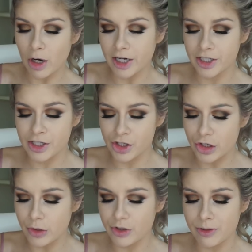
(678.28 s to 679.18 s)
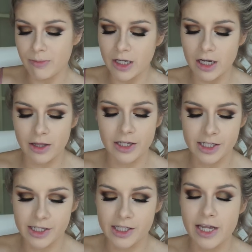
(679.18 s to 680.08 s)
product is new to me.
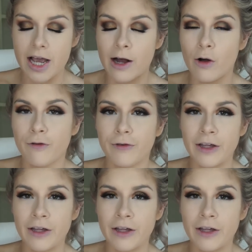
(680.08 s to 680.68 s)
This is the e.l.f.